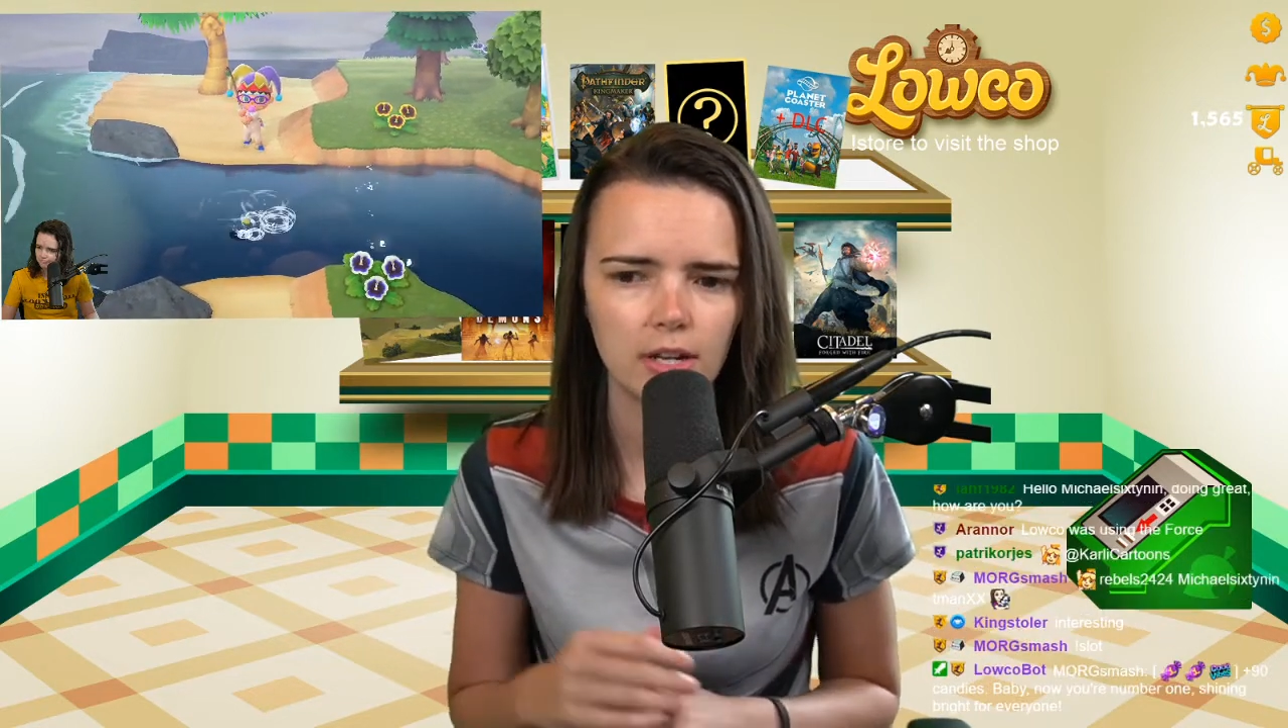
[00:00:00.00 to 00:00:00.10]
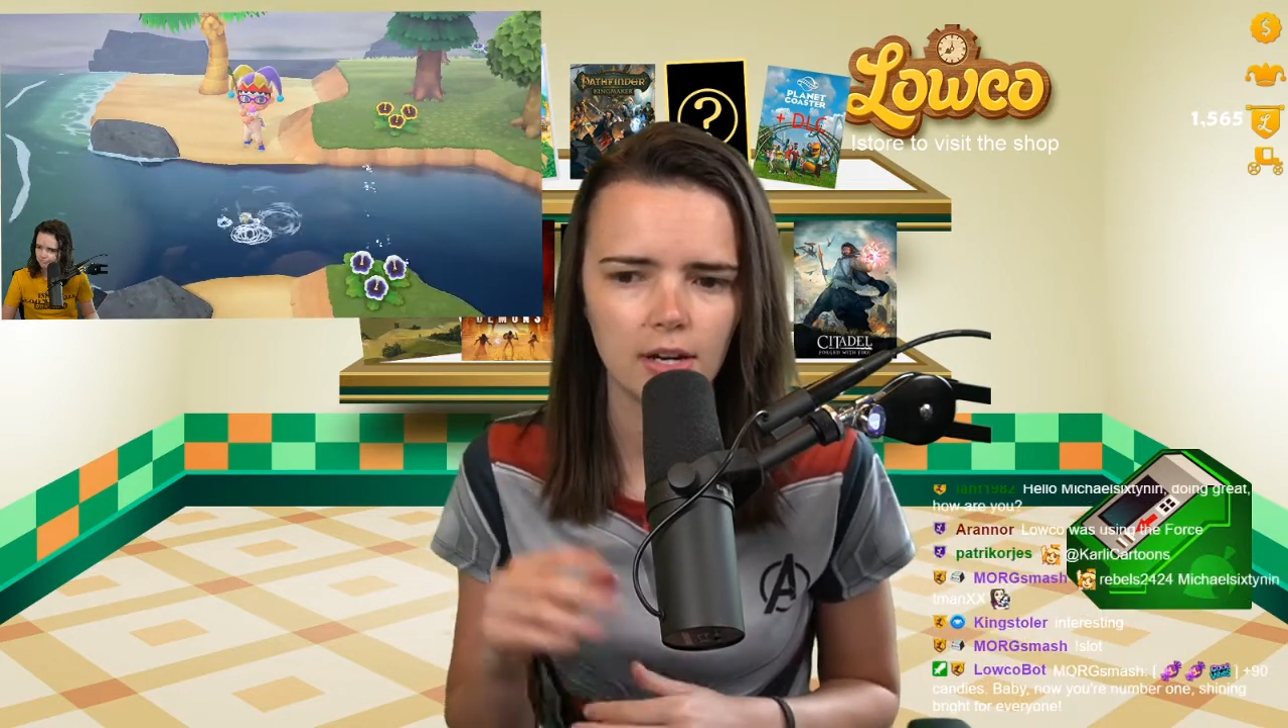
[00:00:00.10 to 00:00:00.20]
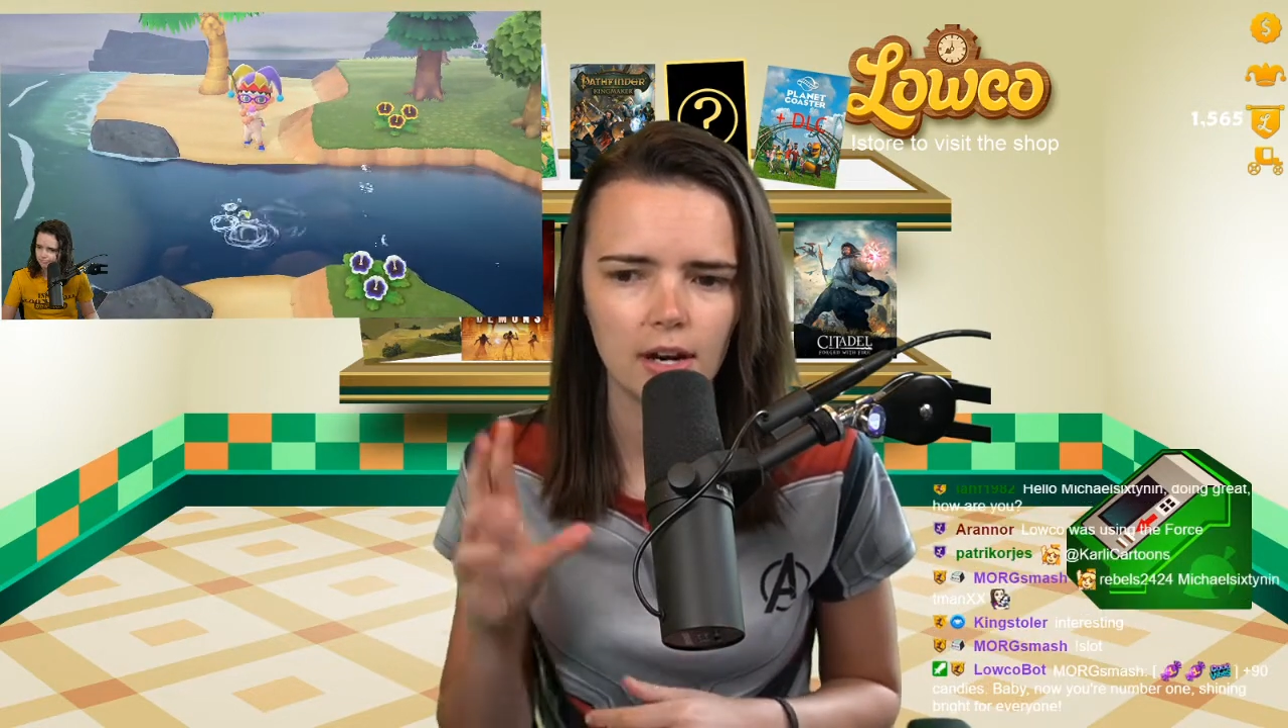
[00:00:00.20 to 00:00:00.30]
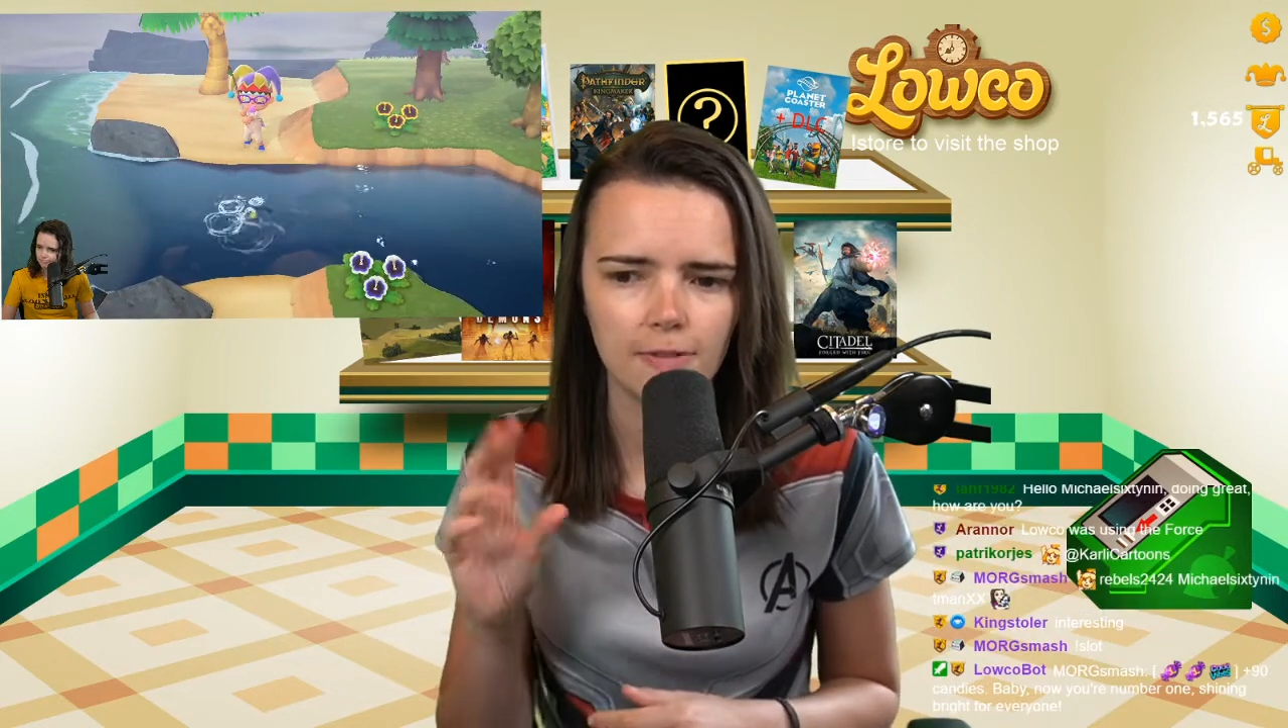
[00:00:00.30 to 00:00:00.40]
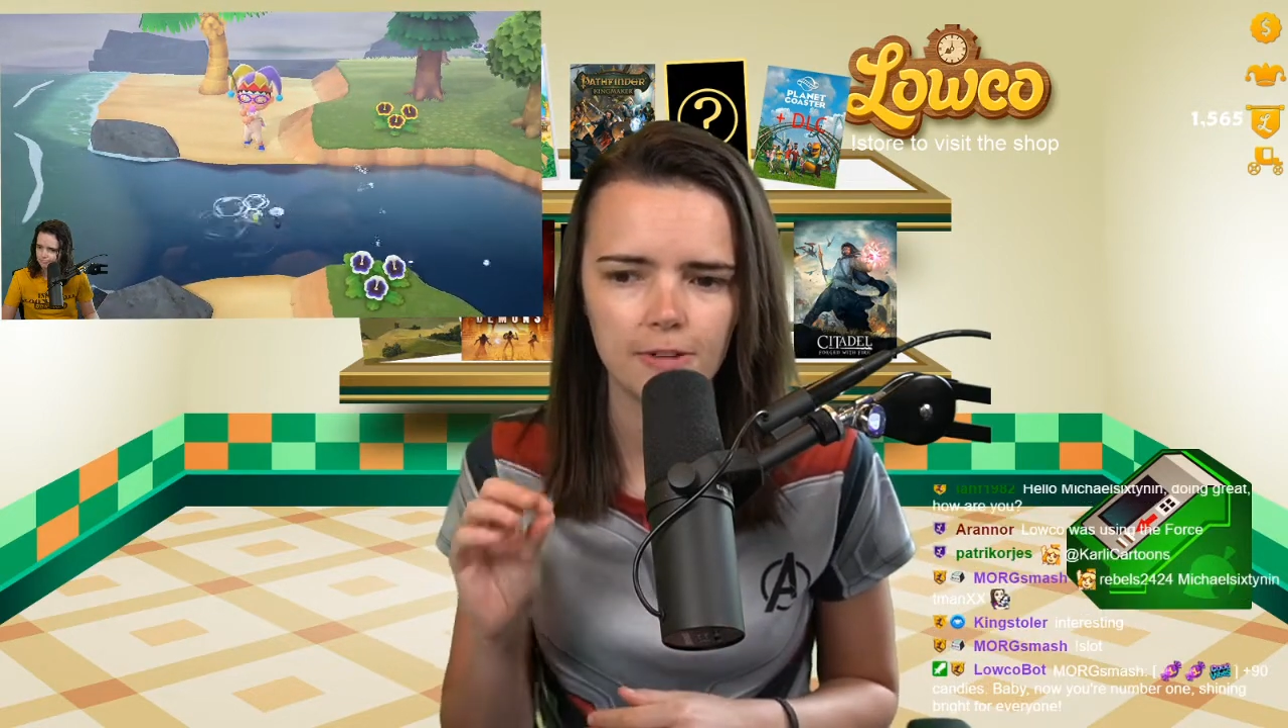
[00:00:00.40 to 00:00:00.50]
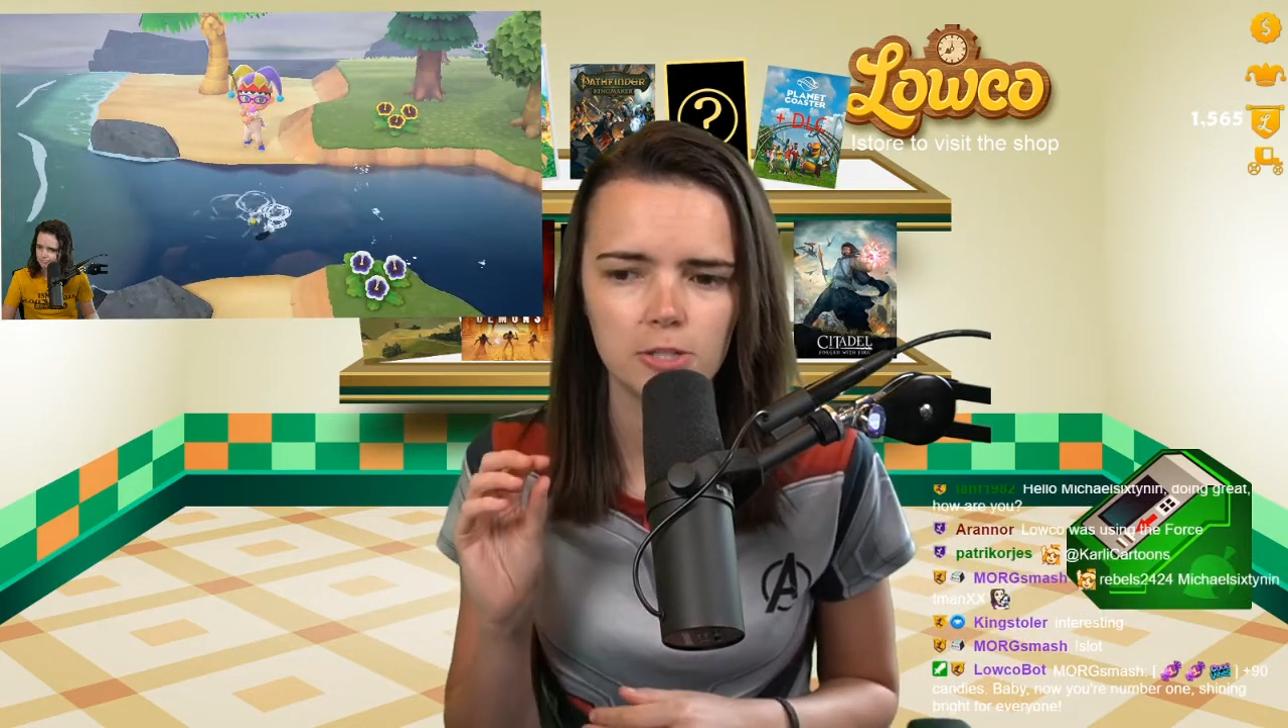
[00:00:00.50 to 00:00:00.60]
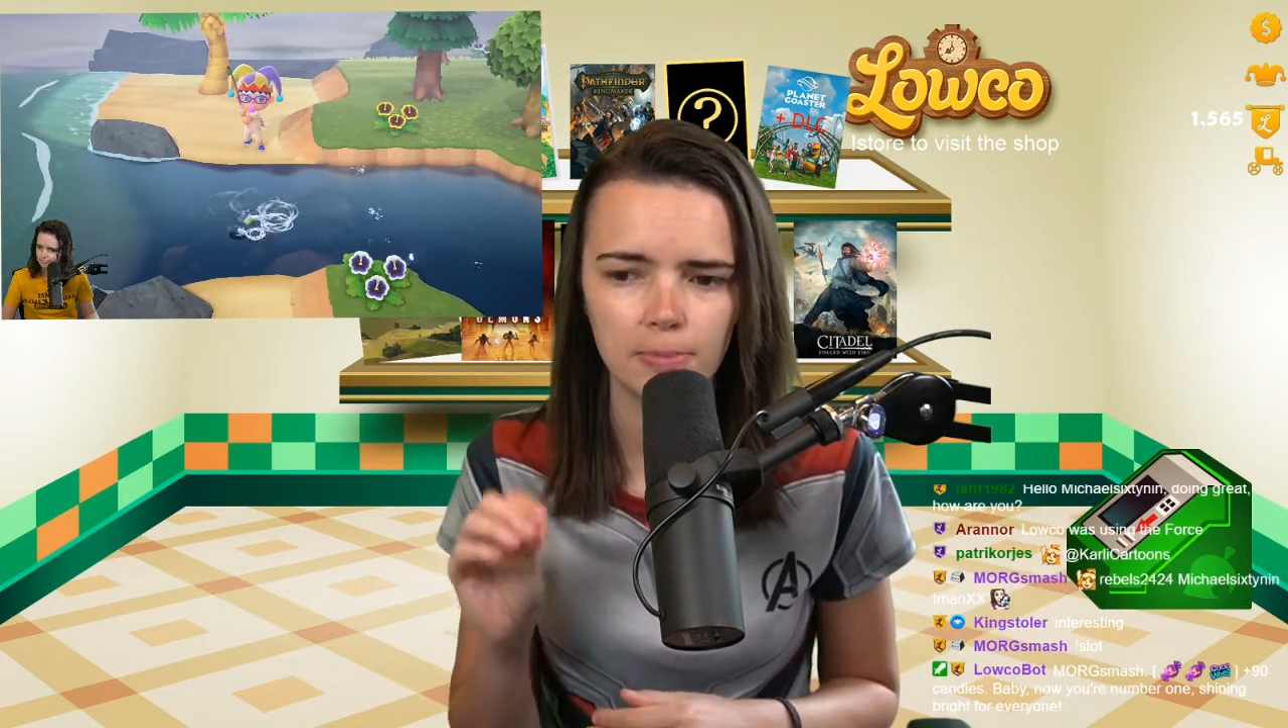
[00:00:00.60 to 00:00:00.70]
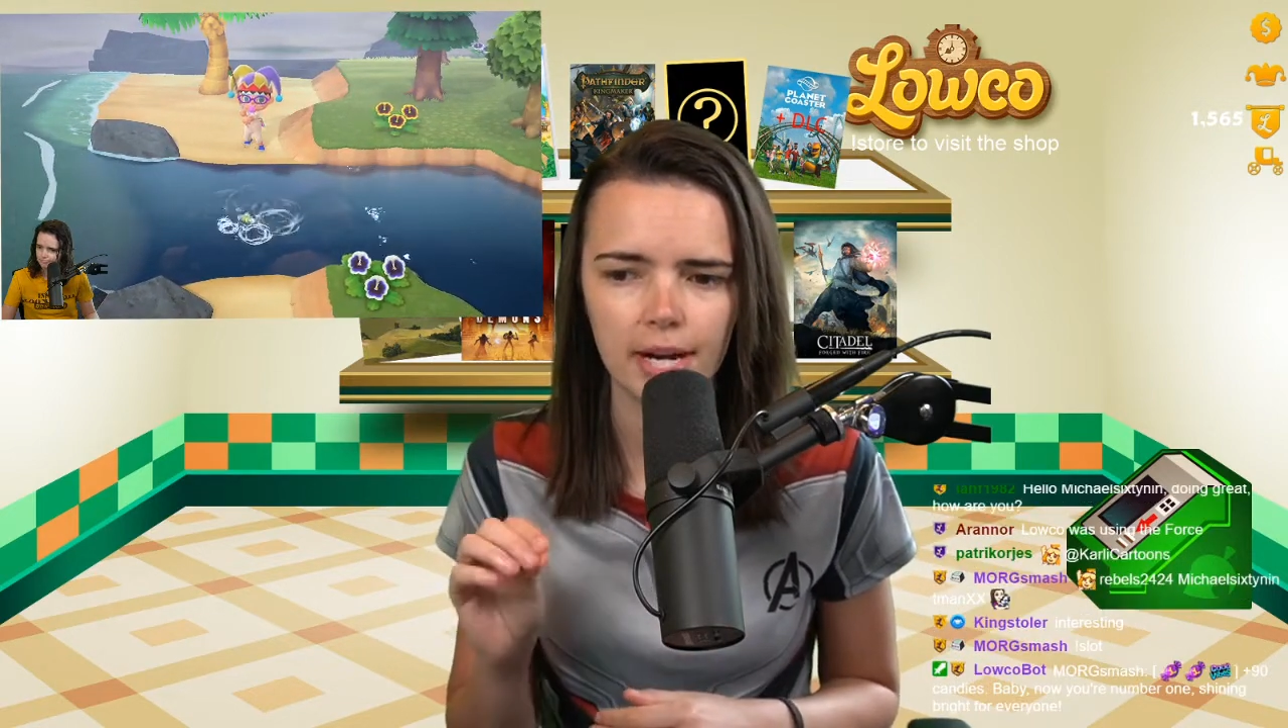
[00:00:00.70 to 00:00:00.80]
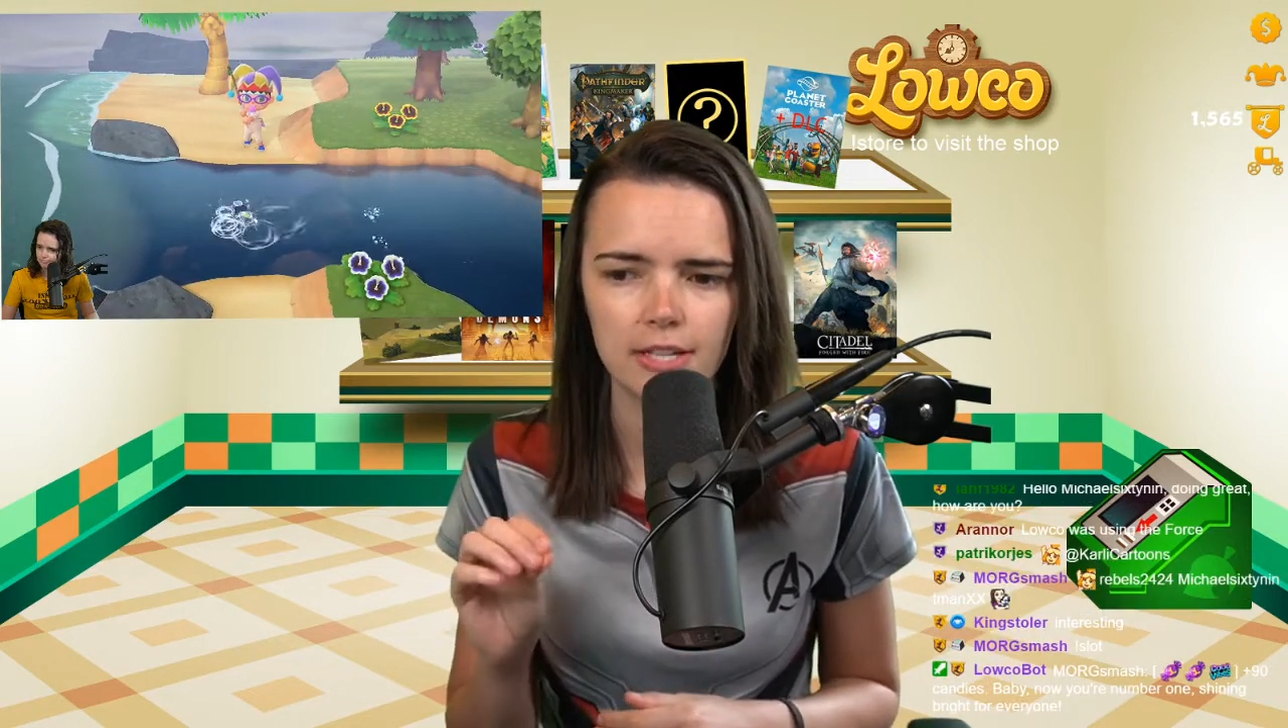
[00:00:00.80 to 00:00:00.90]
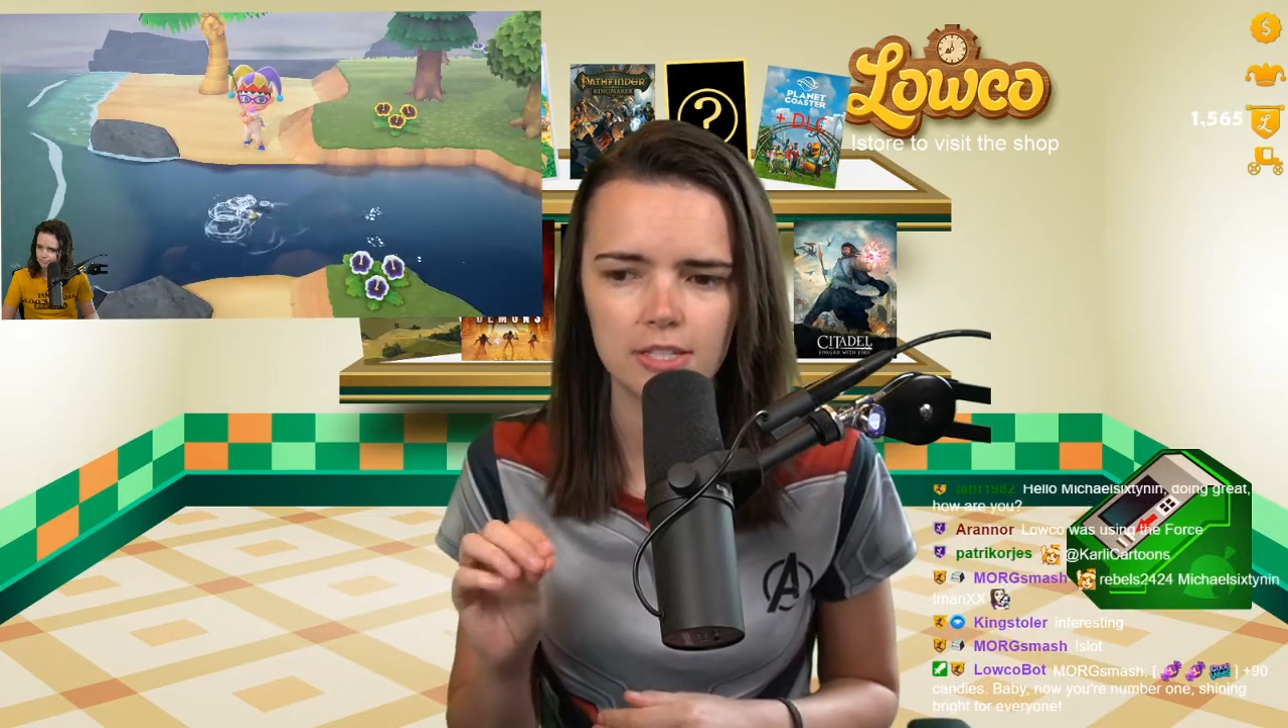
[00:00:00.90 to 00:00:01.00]
a fish
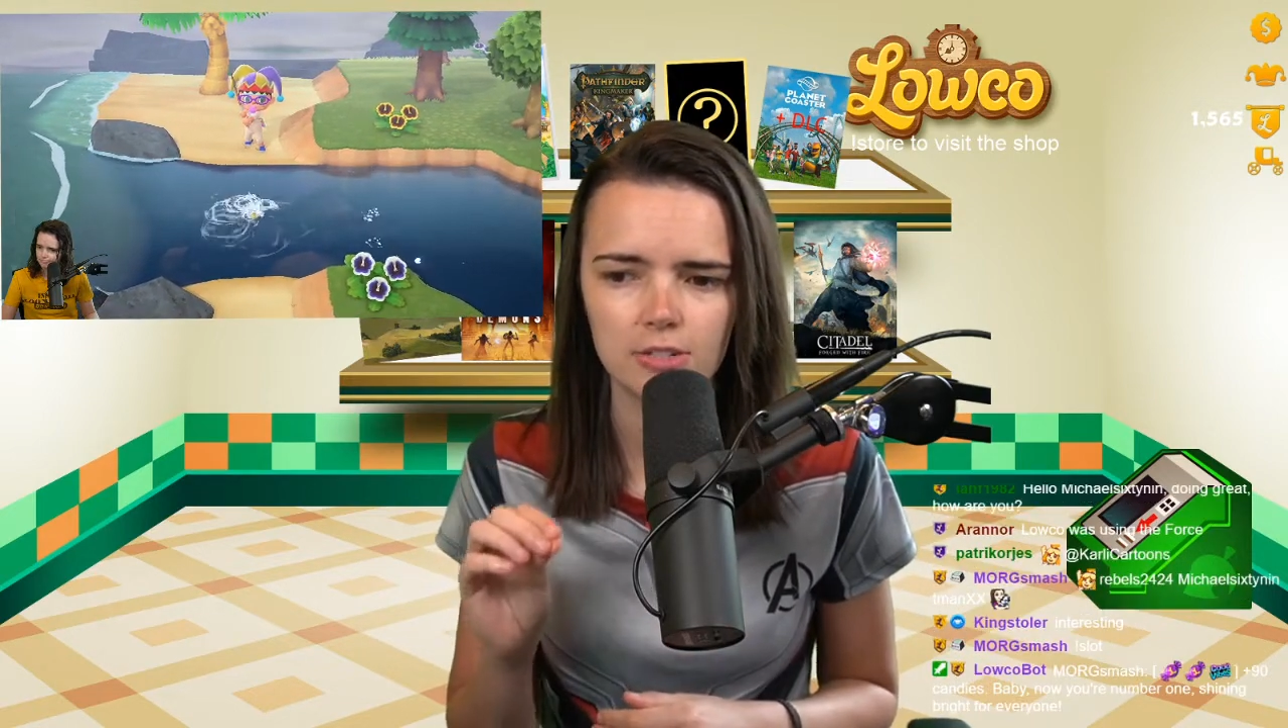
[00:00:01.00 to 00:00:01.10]
bites,